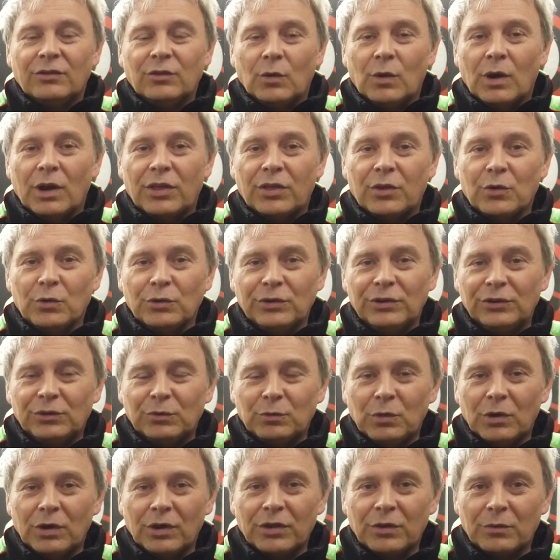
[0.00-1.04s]
So I thought
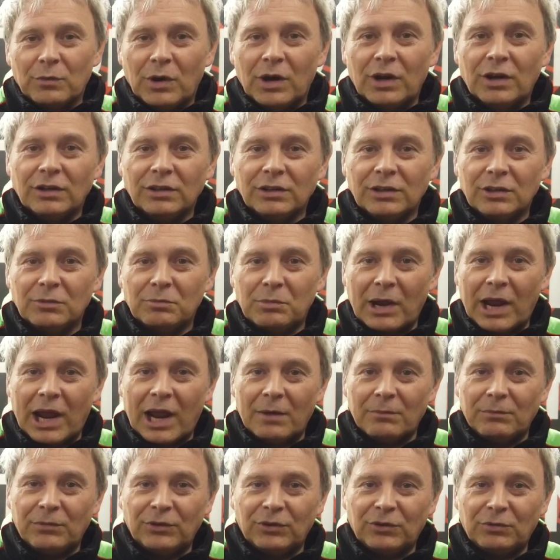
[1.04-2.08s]
it's worthwhile
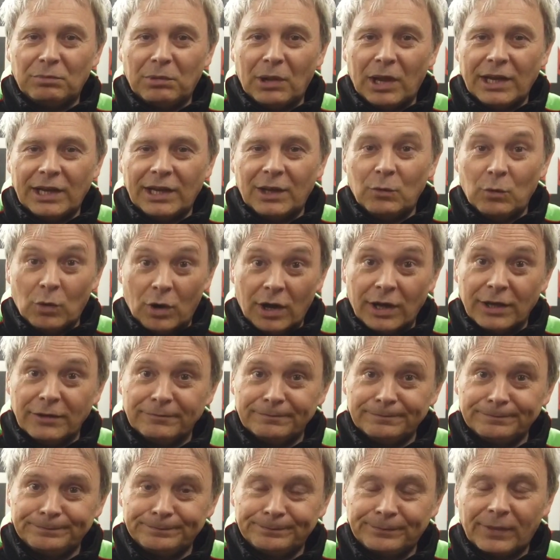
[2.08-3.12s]
perhaps explaining why
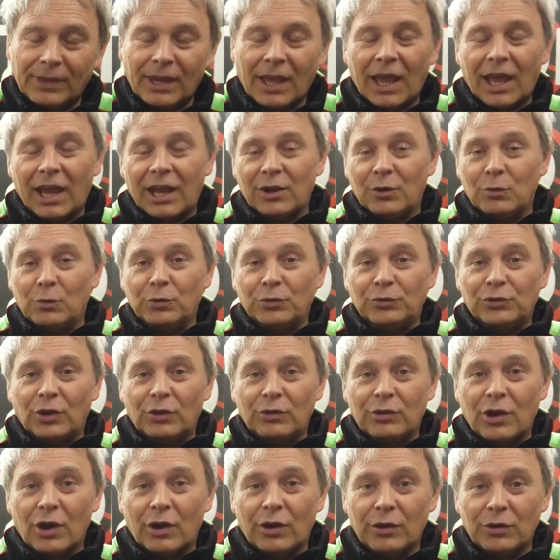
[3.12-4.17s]
and
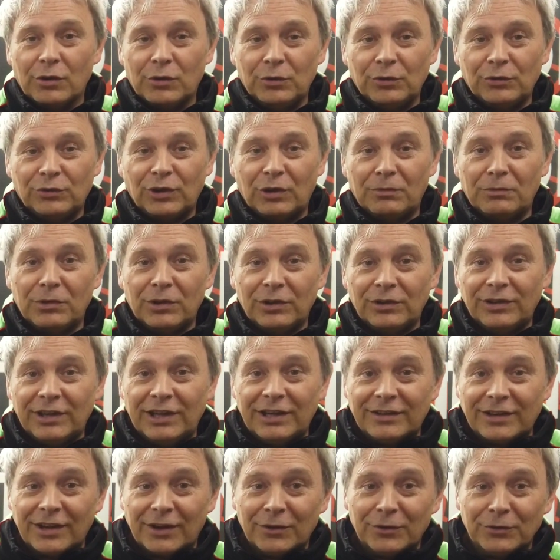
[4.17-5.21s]
also going through some of the
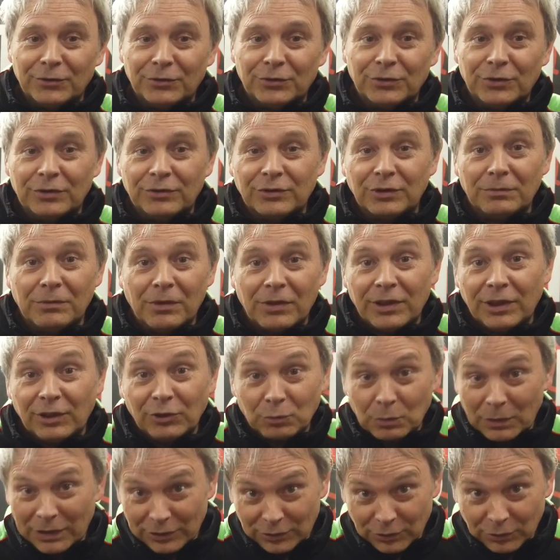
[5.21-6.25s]
details and some of the
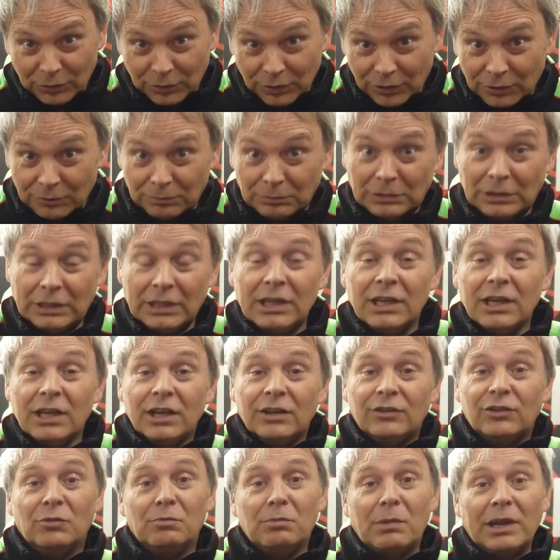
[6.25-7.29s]
things we do to them
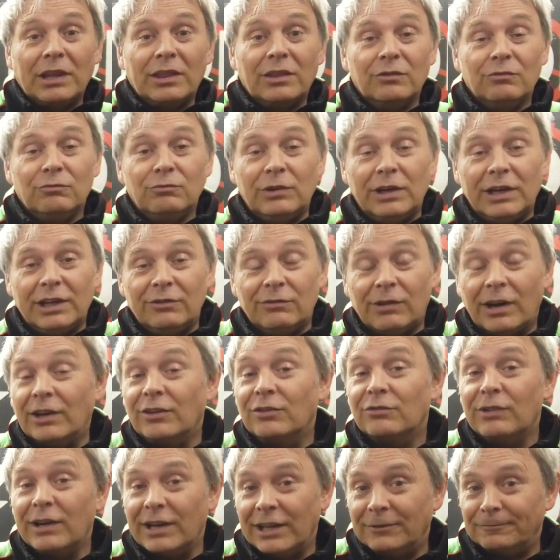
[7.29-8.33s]
to make them really
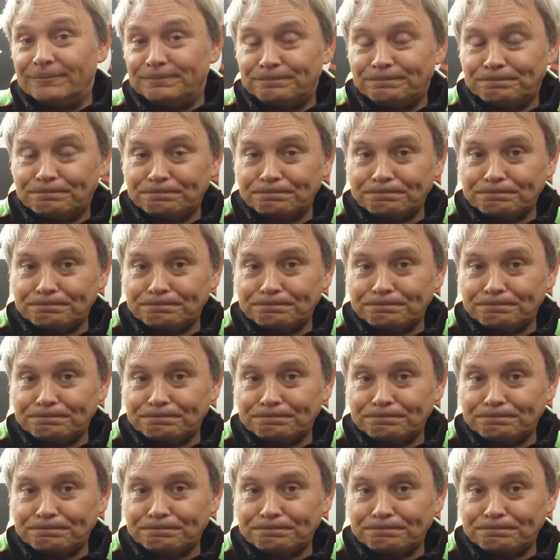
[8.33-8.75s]
race ready.